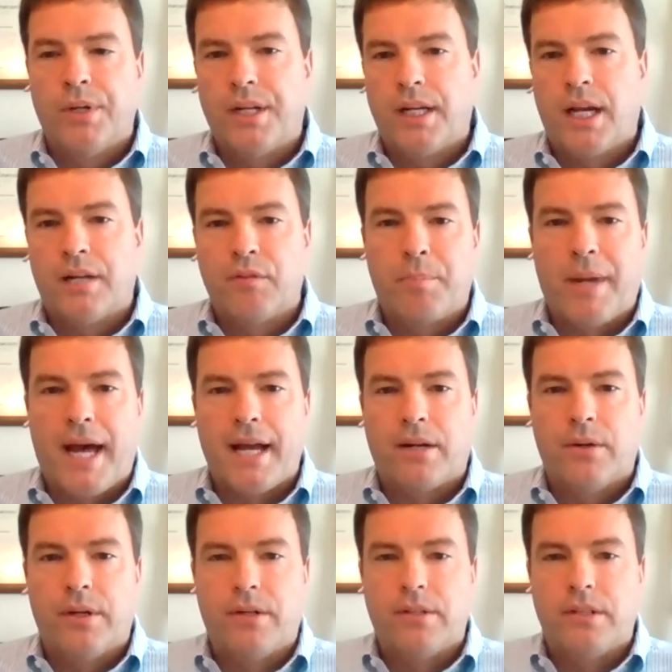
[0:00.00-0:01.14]
so bring kind of a
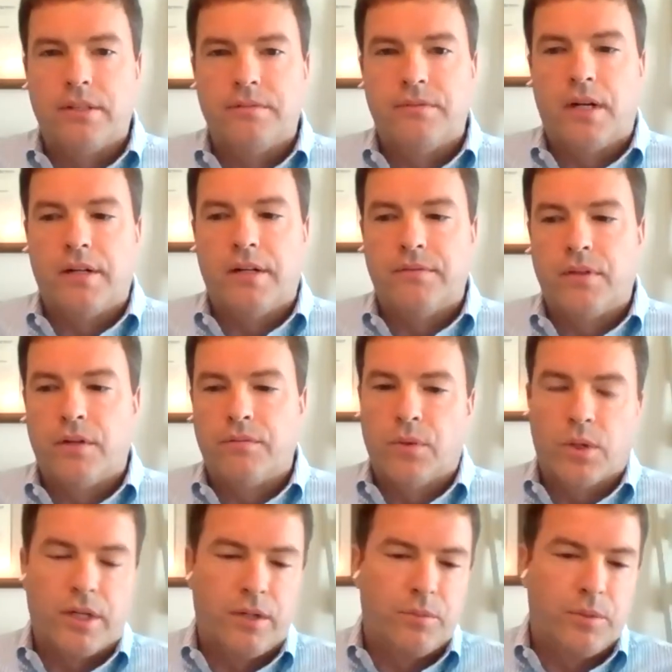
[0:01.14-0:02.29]
background of
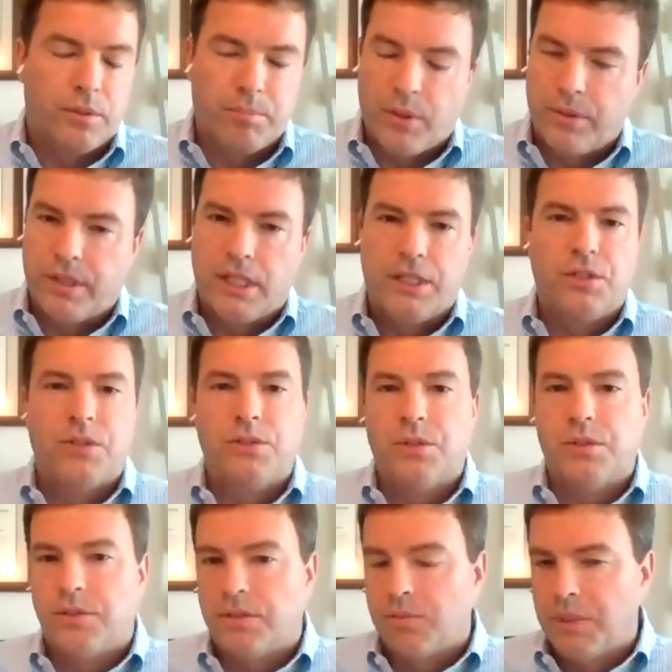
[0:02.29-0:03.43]
working with both end
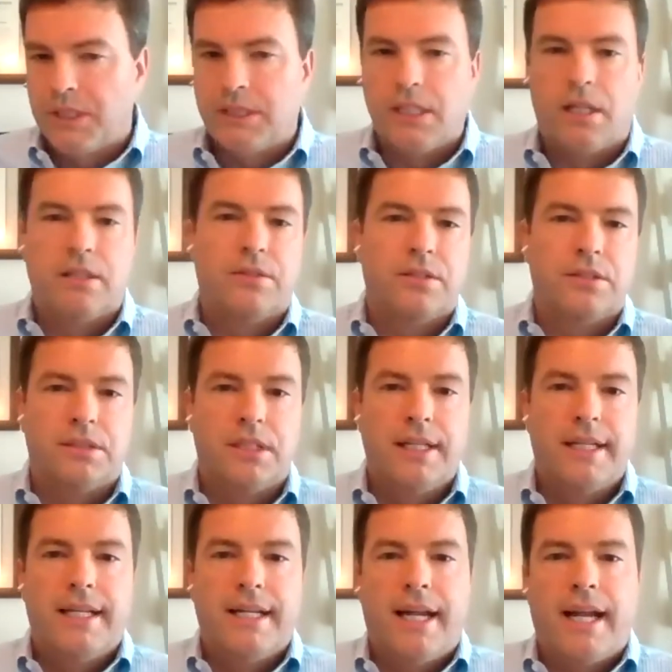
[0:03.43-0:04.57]
users, resellers,
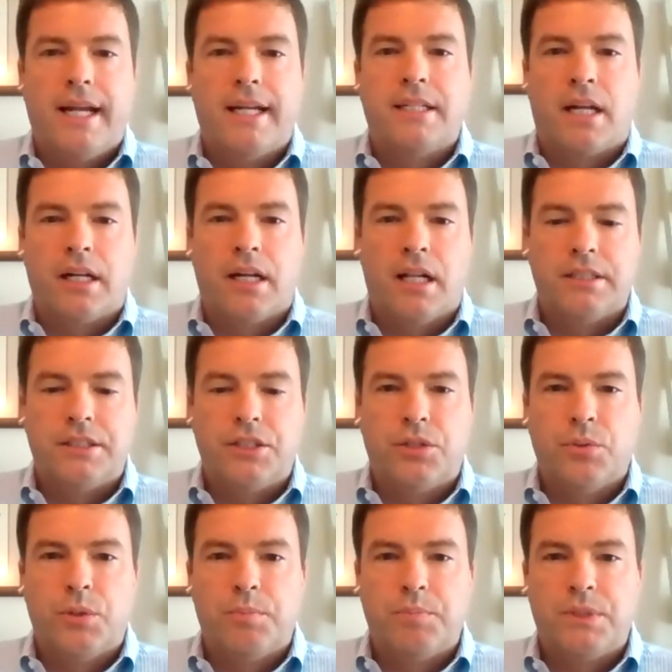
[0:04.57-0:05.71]
and technology
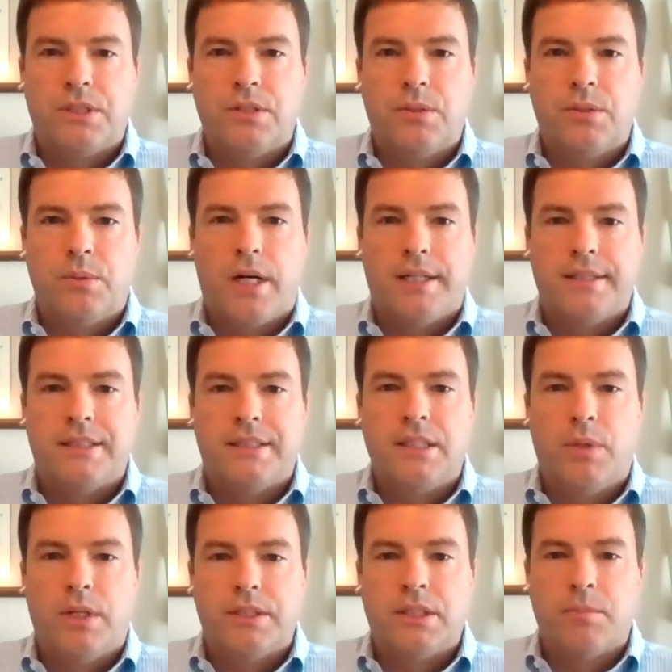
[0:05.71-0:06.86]
groups to see
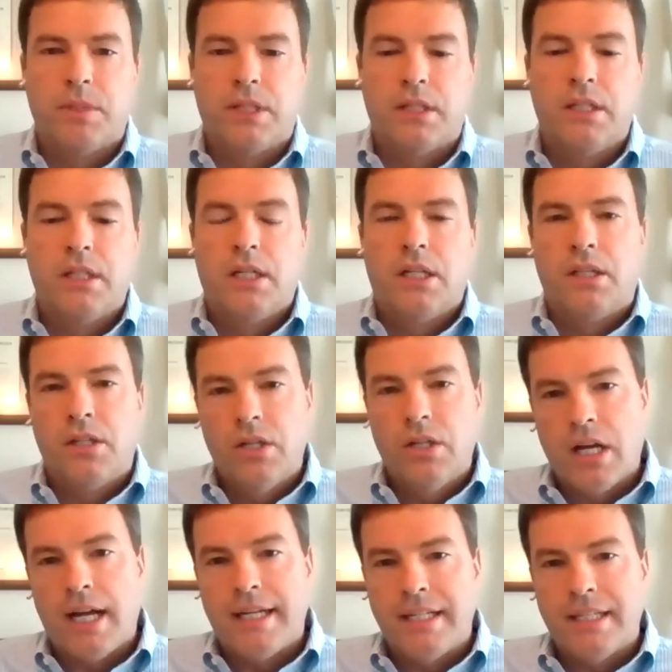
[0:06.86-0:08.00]
what some of the
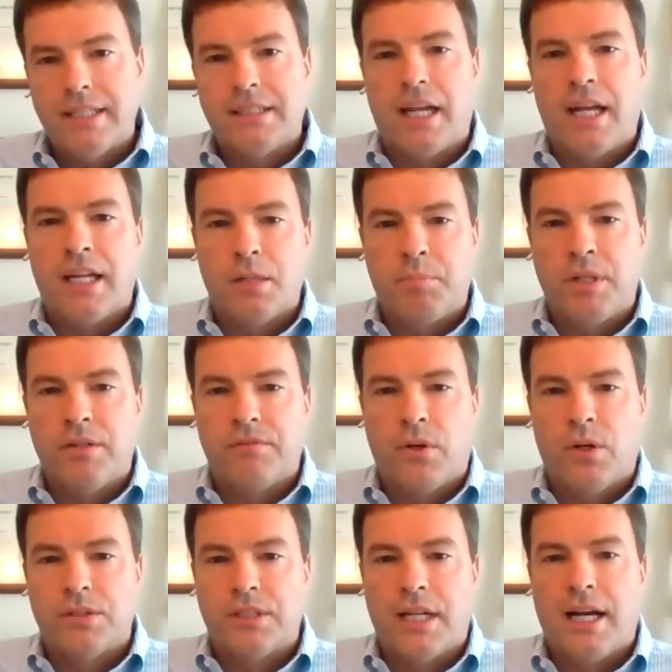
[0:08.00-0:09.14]
good ideas and the
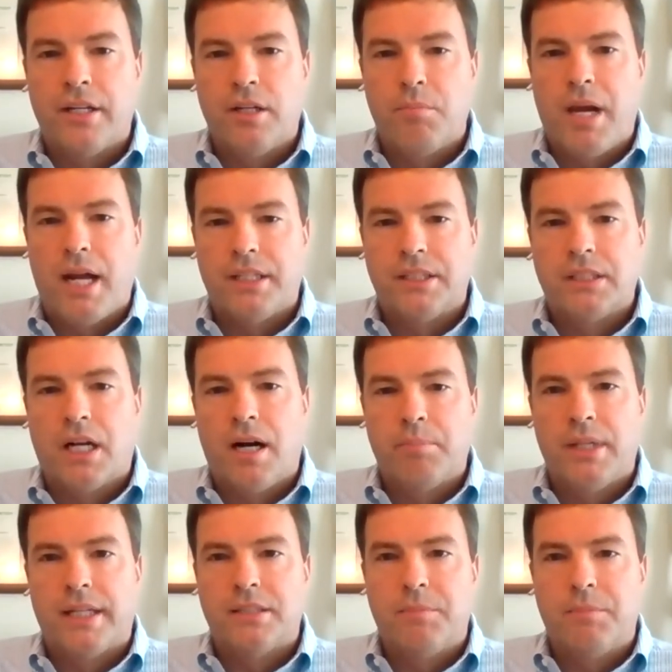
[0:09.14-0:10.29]
pitfalls and how you manage
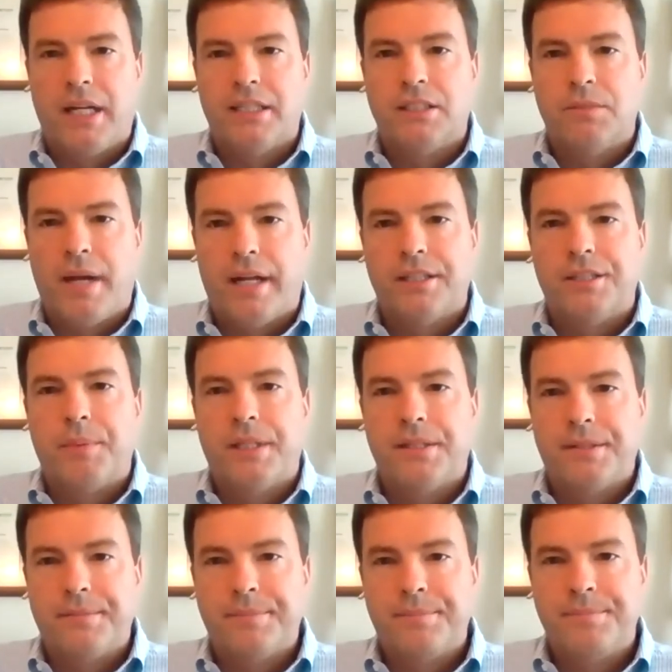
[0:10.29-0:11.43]
complex maintenance management.
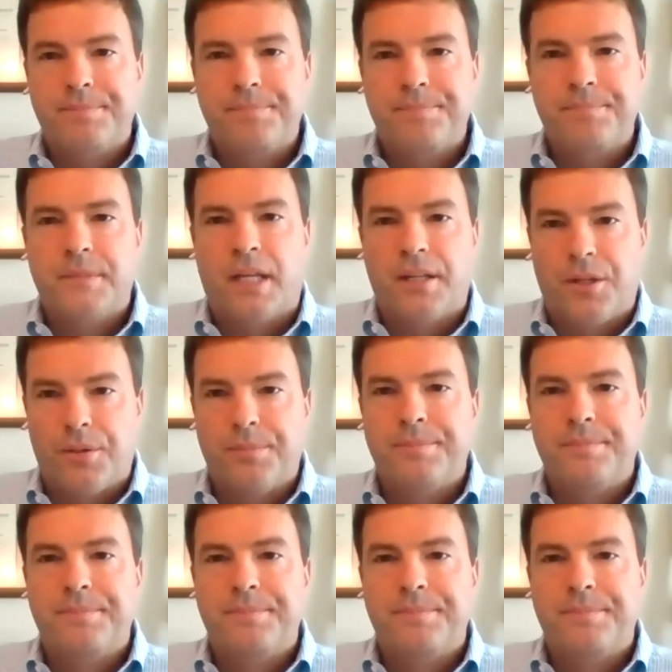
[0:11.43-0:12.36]
Thank you.